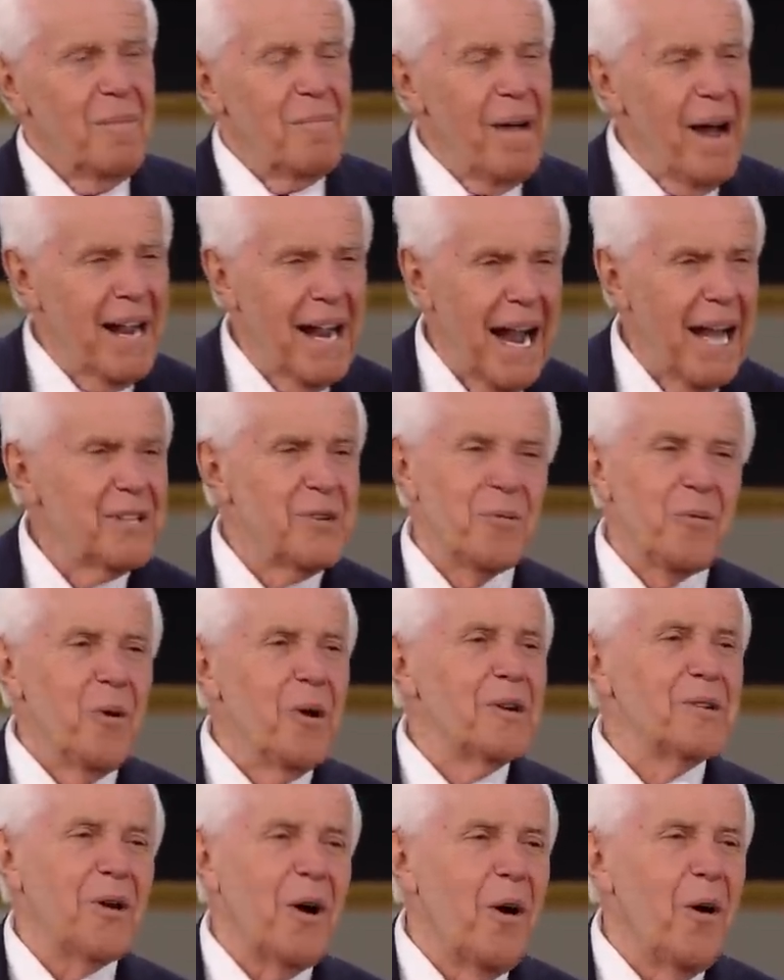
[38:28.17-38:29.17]
My God, you
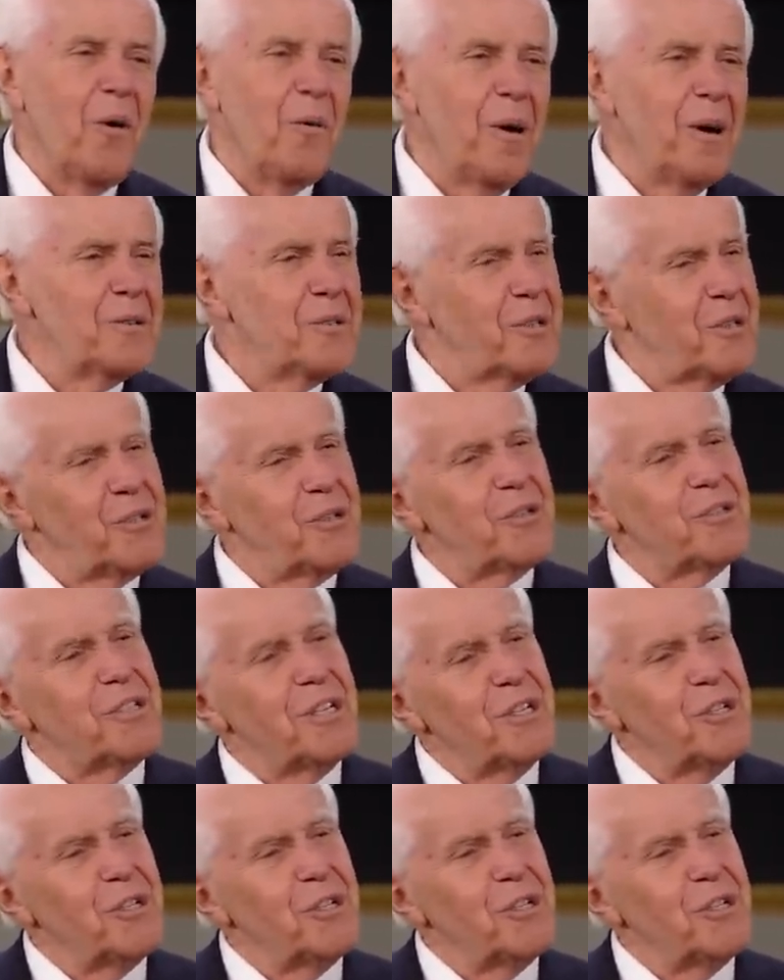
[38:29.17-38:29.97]
worked all. Why don't you just